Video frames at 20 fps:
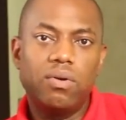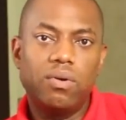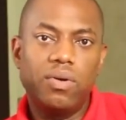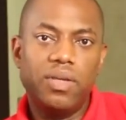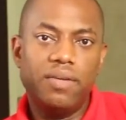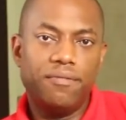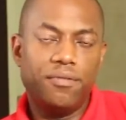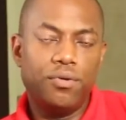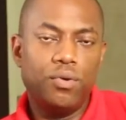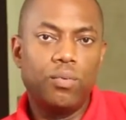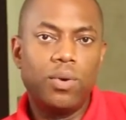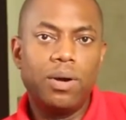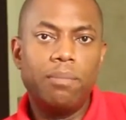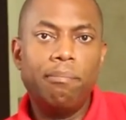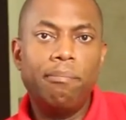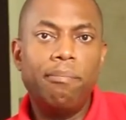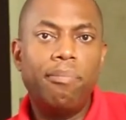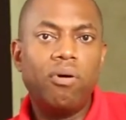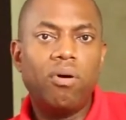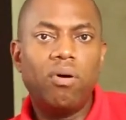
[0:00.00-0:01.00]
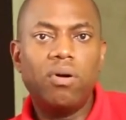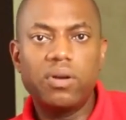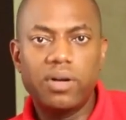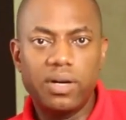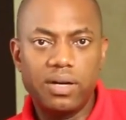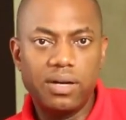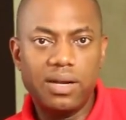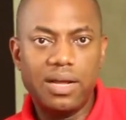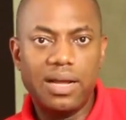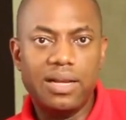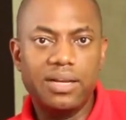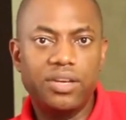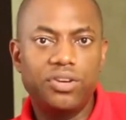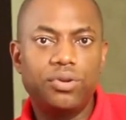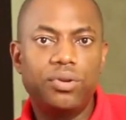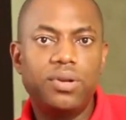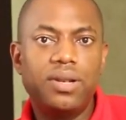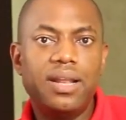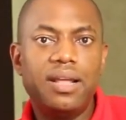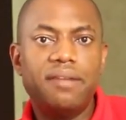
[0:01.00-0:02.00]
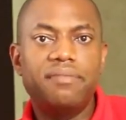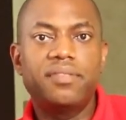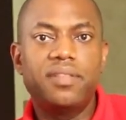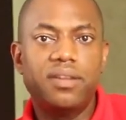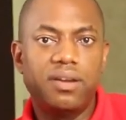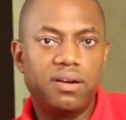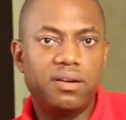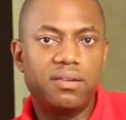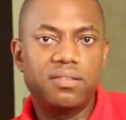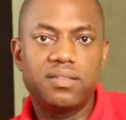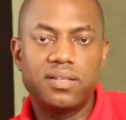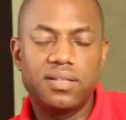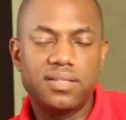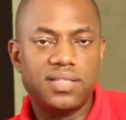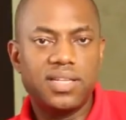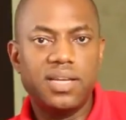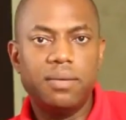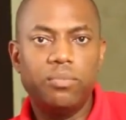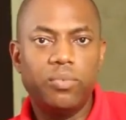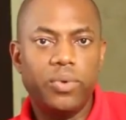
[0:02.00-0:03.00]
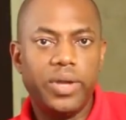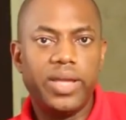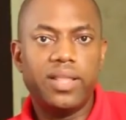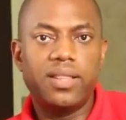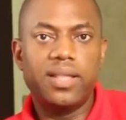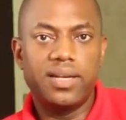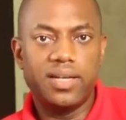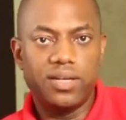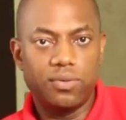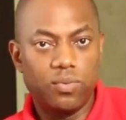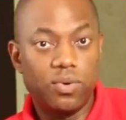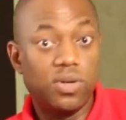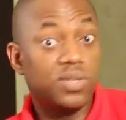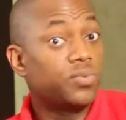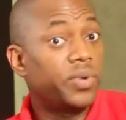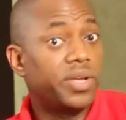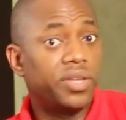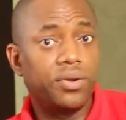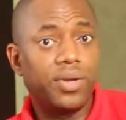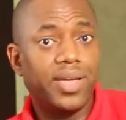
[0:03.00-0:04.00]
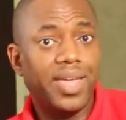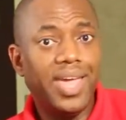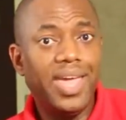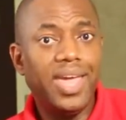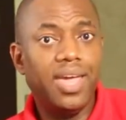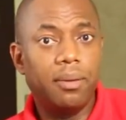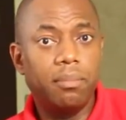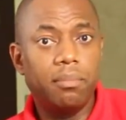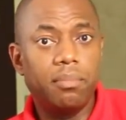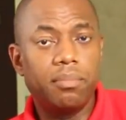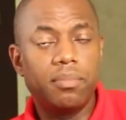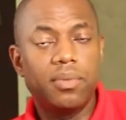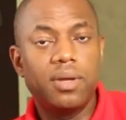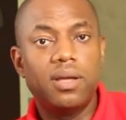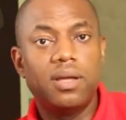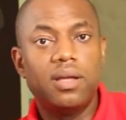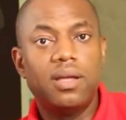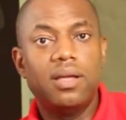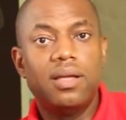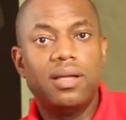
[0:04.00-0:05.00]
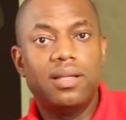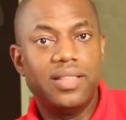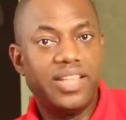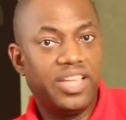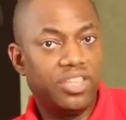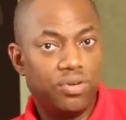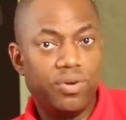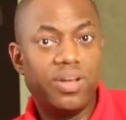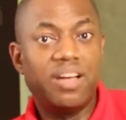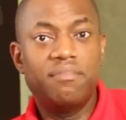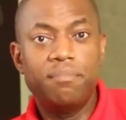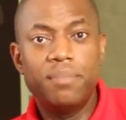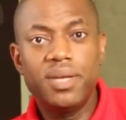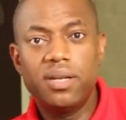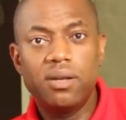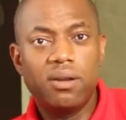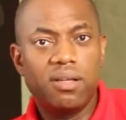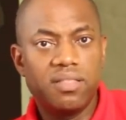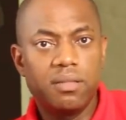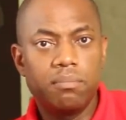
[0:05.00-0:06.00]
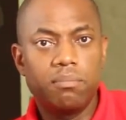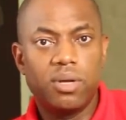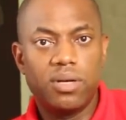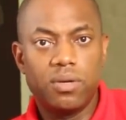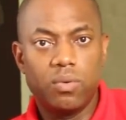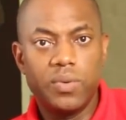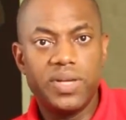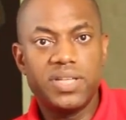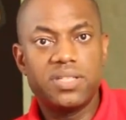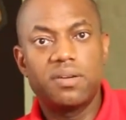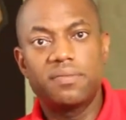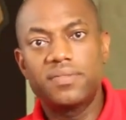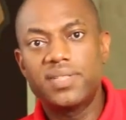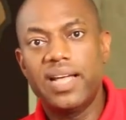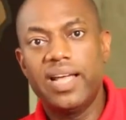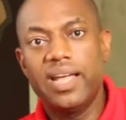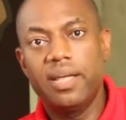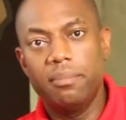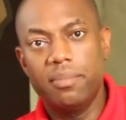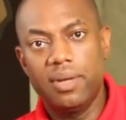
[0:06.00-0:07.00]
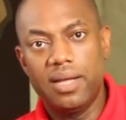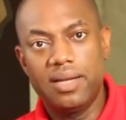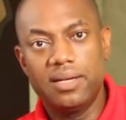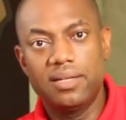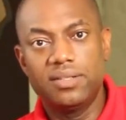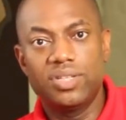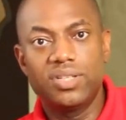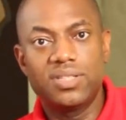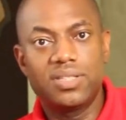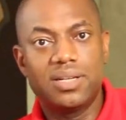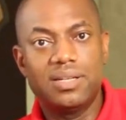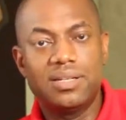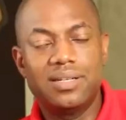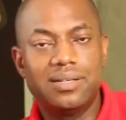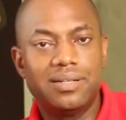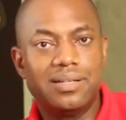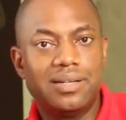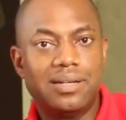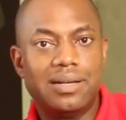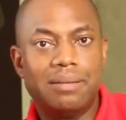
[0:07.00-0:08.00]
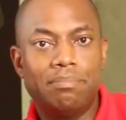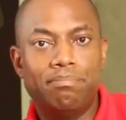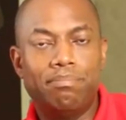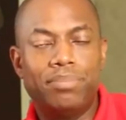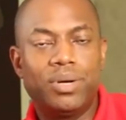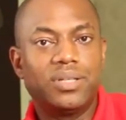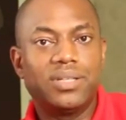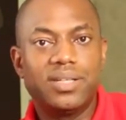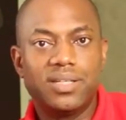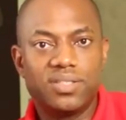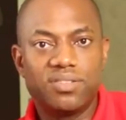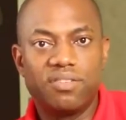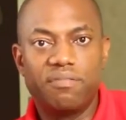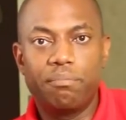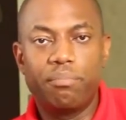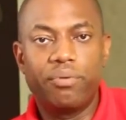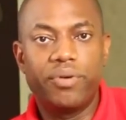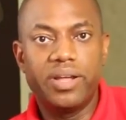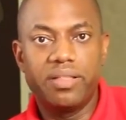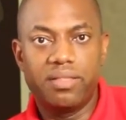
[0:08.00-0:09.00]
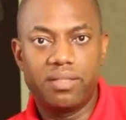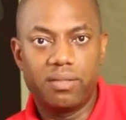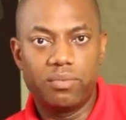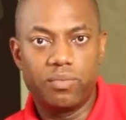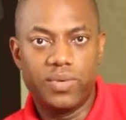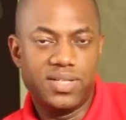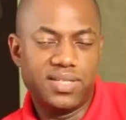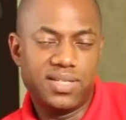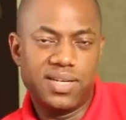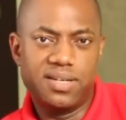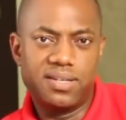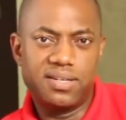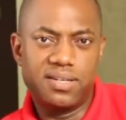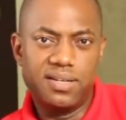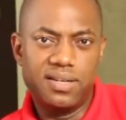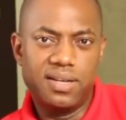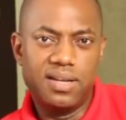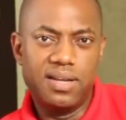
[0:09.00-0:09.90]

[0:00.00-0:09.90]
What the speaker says: if you were born and you left the earth the same way that it was when you came, then you have been nothing but a waste of time and just an abundance of breath wasted.